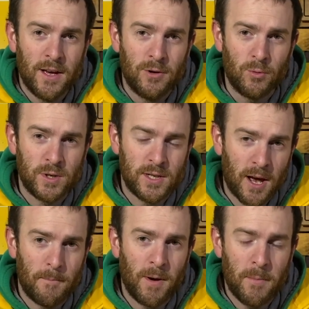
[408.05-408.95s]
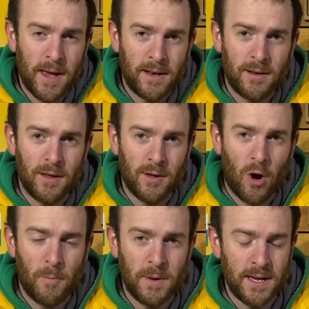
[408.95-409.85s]
to sublimate
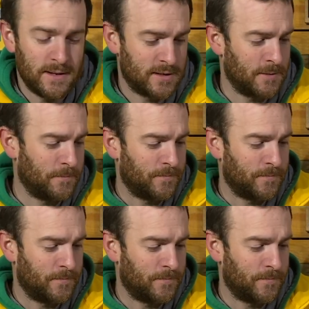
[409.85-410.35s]
your bees.